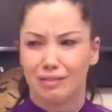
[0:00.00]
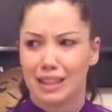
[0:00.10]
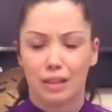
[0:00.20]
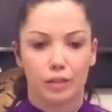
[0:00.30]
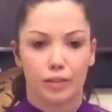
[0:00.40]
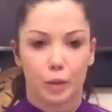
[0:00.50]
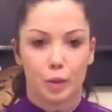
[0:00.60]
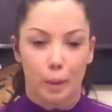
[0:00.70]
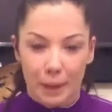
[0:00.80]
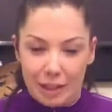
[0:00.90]
really look forward
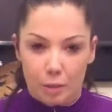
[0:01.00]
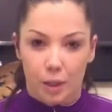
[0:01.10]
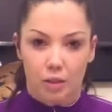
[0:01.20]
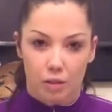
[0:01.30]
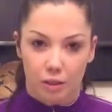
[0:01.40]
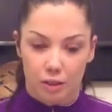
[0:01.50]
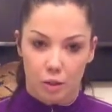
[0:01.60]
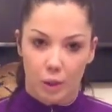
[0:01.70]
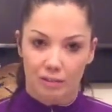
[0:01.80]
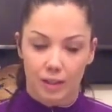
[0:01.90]
to it, a bit of tomato sauce
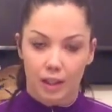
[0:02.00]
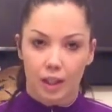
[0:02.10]
as well.